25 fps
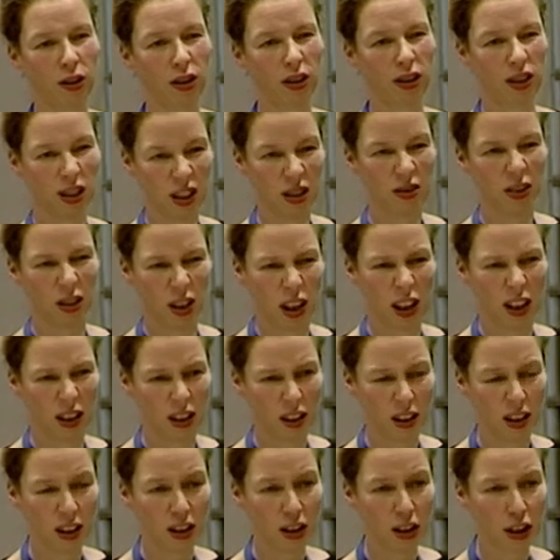it's very
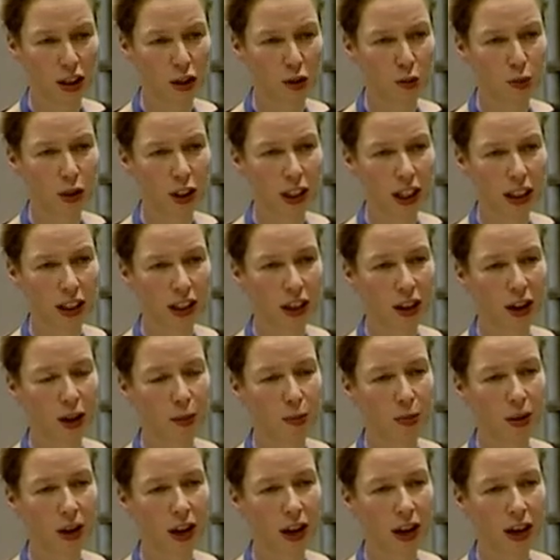likely that you will get high
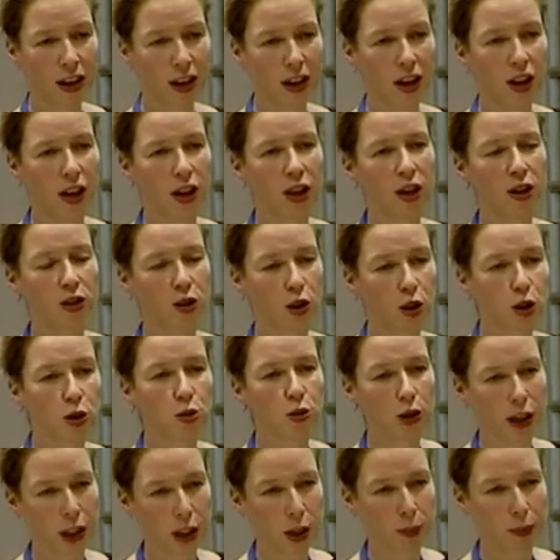pain, so you do
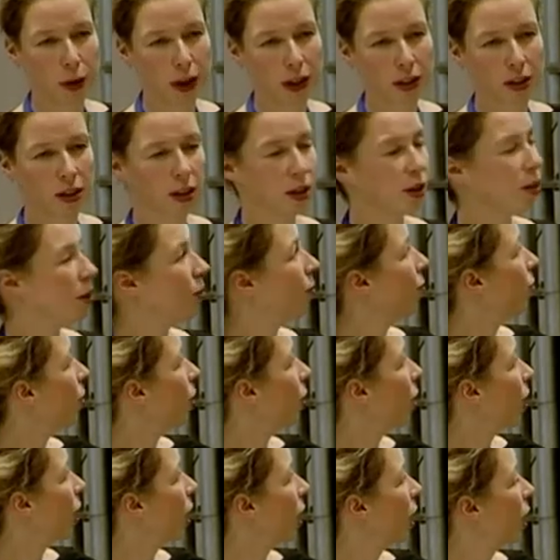expect it.
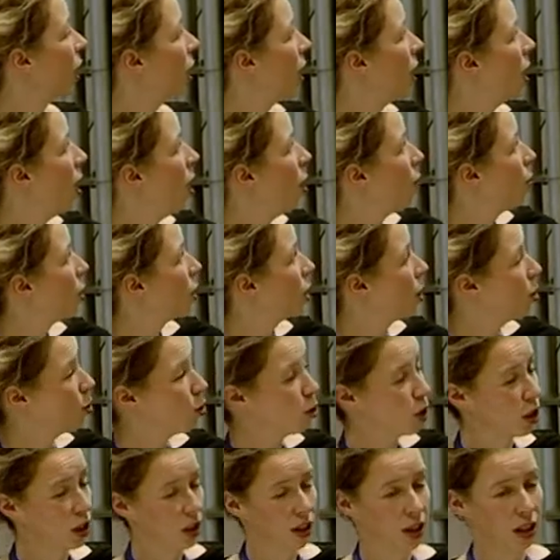Okay. But
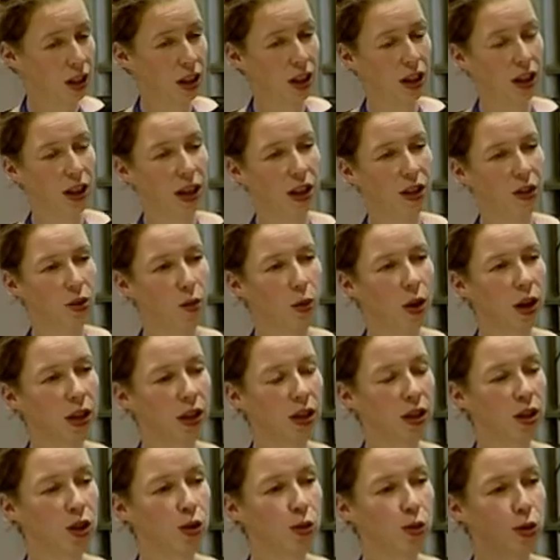interestingly, the ones who